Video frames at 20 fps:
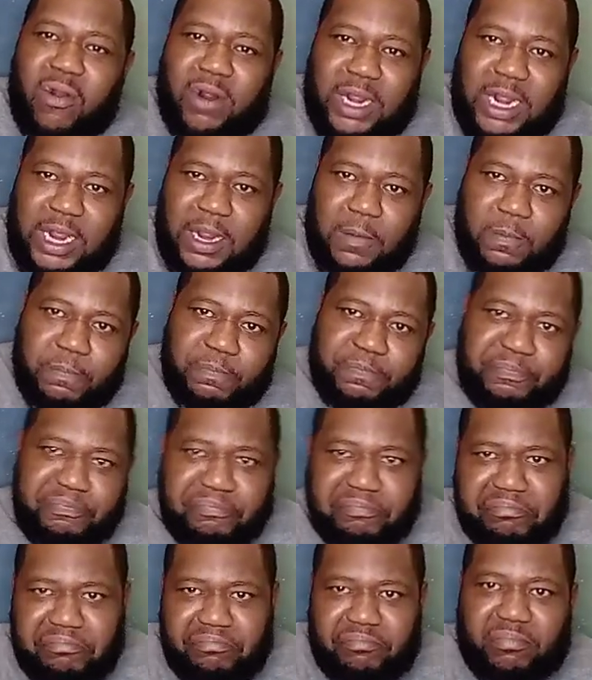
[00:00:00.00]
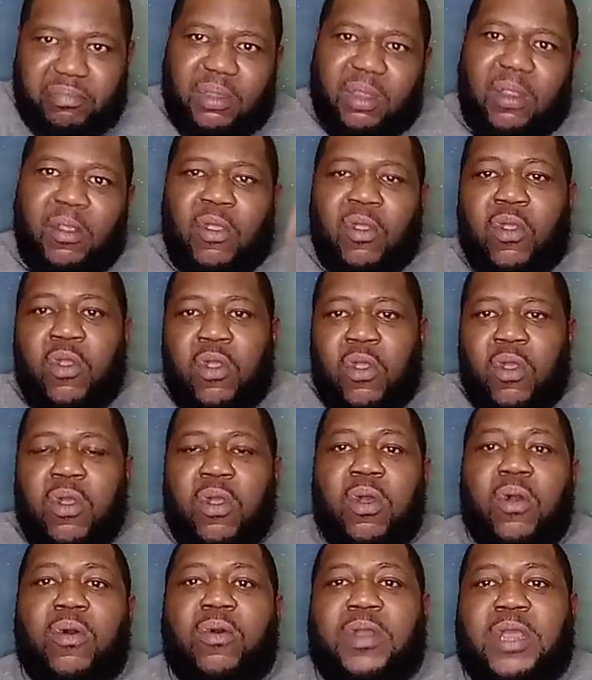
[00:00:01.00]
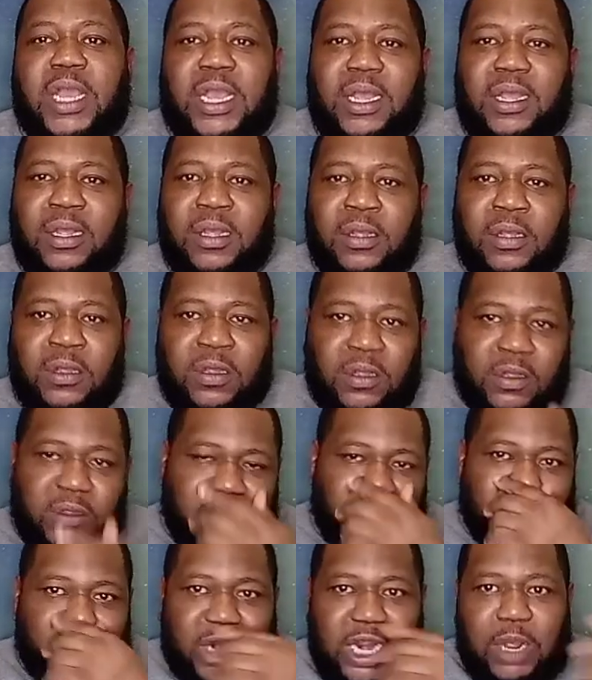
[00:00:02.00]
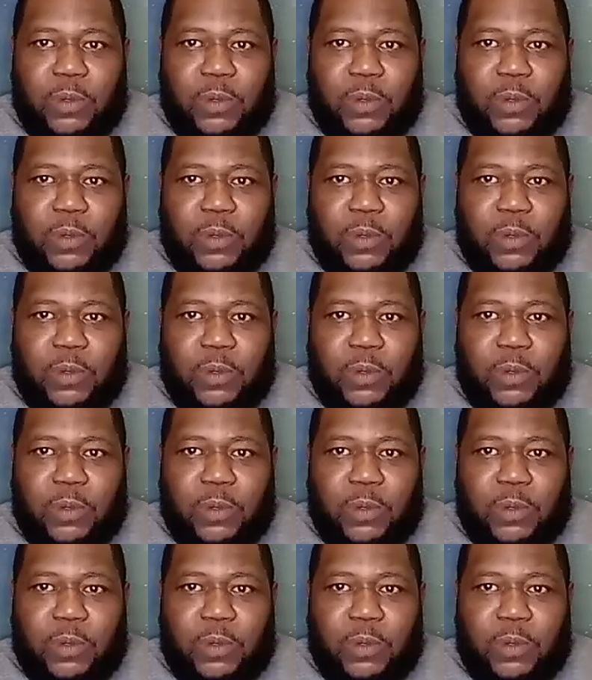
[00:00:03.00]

Okay, so now we got the ground broke up